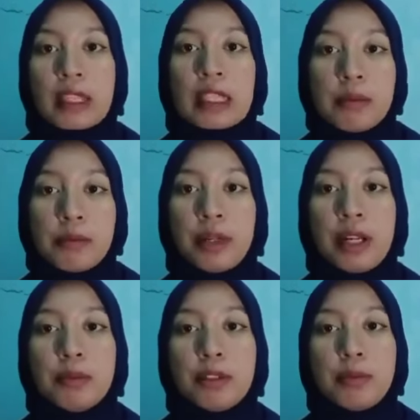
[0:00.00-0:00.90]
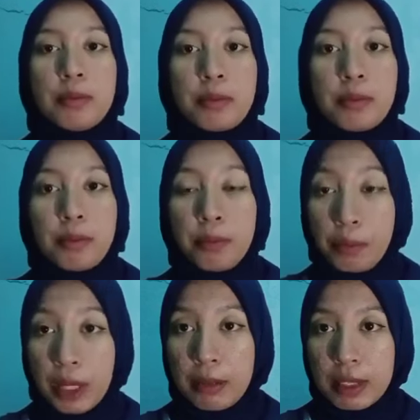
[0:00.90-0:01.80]
Premium
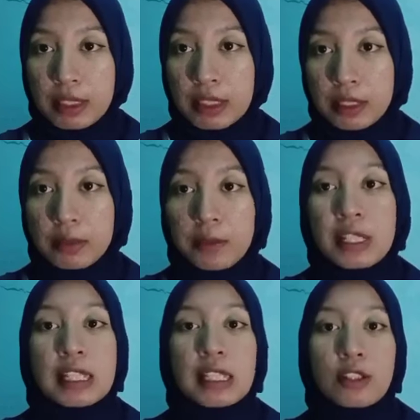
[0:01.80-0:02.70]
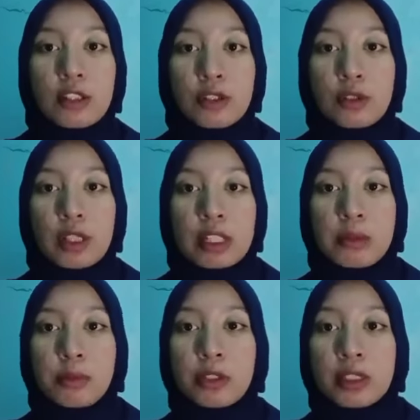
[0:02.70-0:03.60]
payment terms is also an
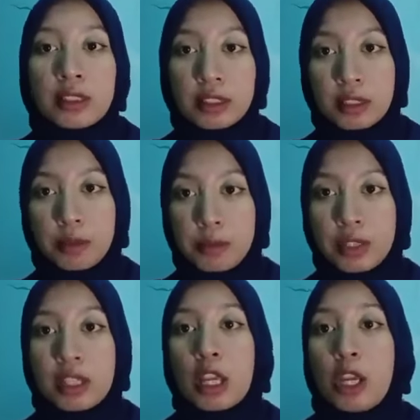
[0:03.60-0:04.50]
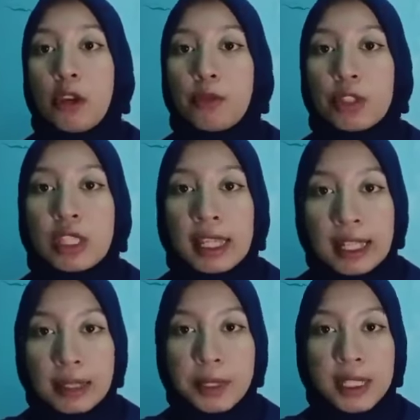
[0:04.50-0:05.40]
important terms, which helps
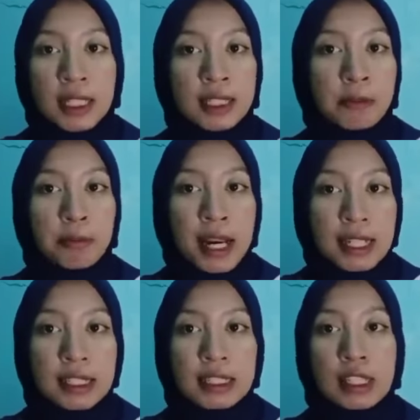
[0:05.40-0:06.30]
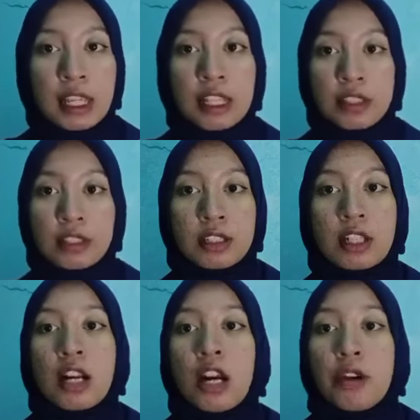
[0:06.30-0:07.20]
determine the tenure
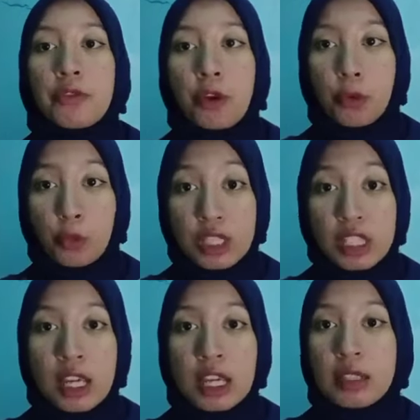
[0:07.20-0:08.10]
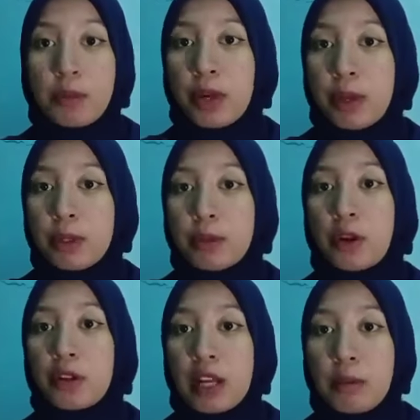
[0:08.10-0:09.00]
for which the premium or
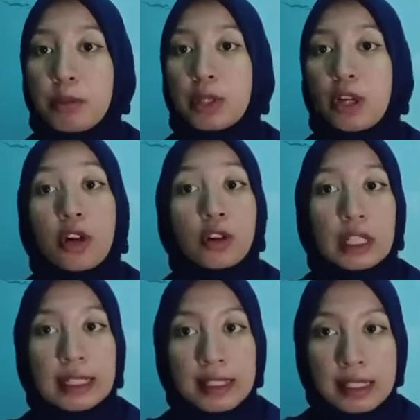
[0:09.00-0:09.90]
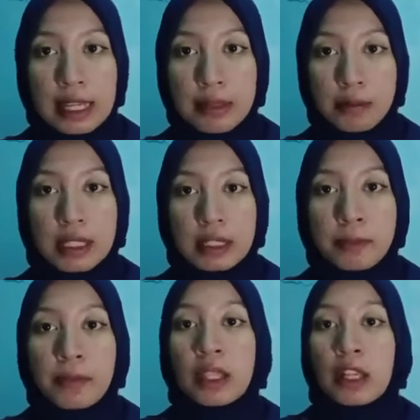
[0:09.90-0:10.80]
number or installment
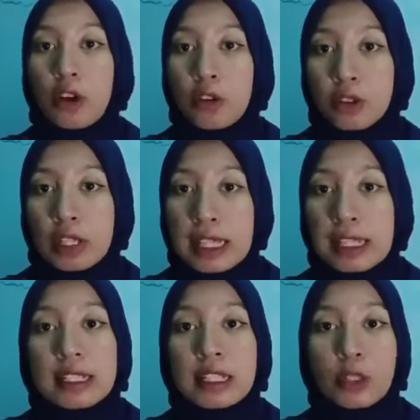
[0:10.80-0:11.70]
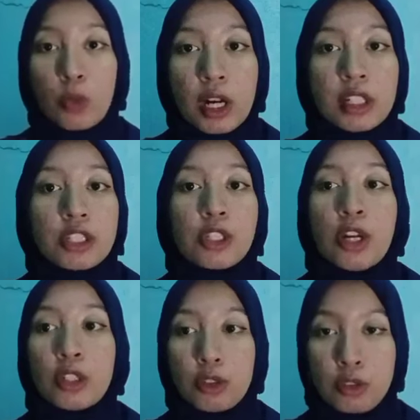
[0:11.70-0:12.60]
or is required
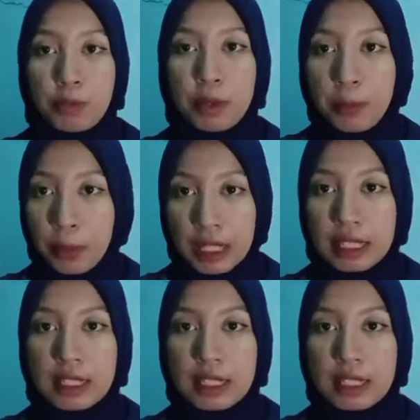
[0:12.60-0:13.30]
to be paid.